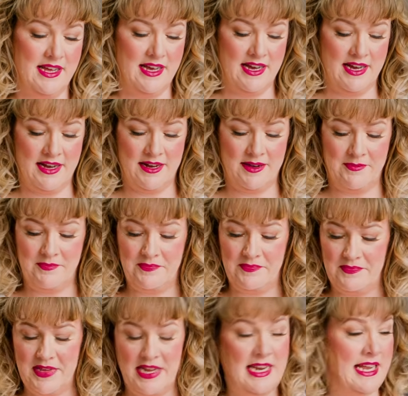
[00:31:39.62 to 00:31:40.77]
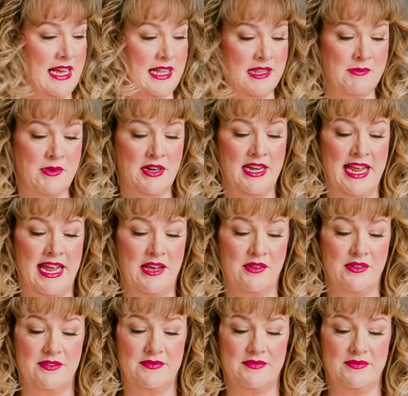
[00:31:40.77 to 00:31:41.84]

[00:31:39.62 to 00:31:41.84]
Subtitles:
and I cut them on an angle.